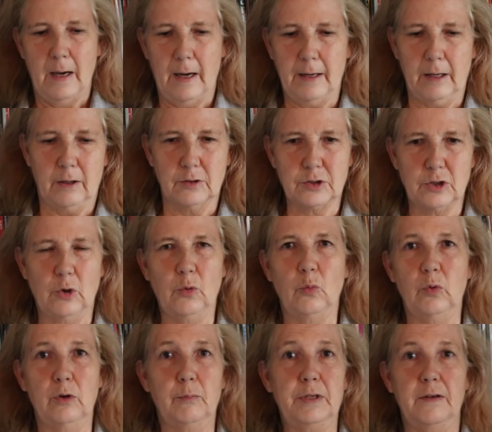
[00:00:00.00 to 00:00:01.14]
I also
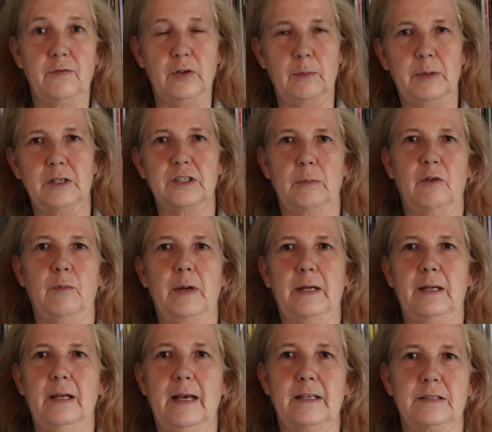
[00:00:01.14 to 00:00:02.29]
will be filming some of my
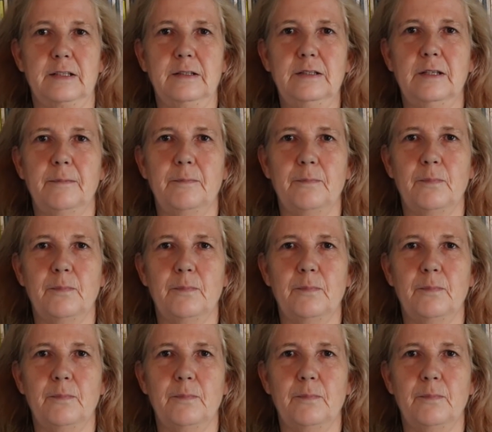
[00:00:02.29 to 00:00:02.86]
classes.